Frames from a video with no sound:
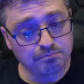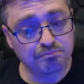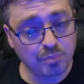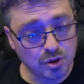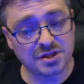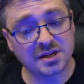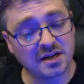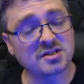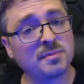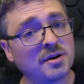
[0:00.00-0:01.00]
push the
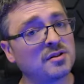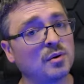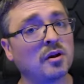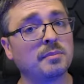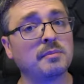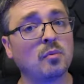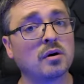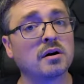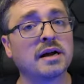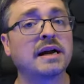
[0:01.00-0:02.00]
customer to do a little bit
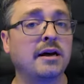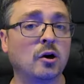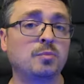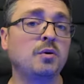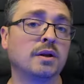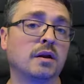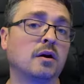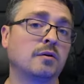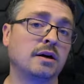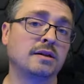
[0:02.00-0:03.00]
more, it can help you in the
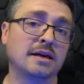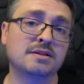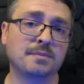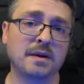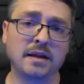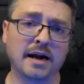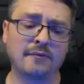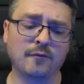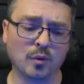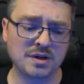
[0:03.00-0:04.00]
long run. That's something that
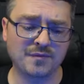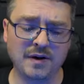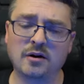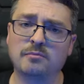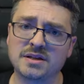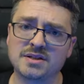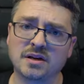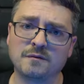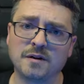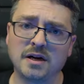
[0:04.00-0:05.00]
I've always found
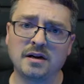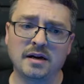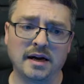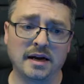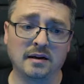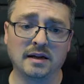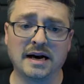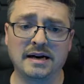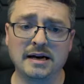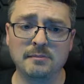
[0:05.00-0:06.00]
myself a
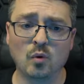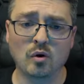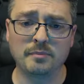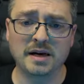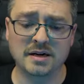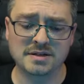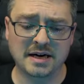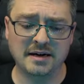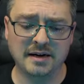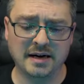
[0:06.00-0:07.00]
lot anymore, because
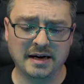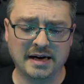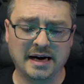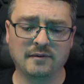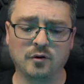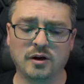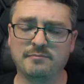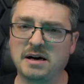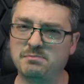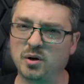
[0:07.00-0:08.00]
I kind of look
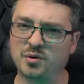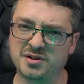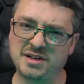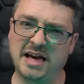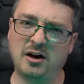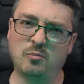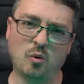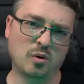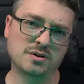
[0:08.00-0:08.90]
at my builds now more as a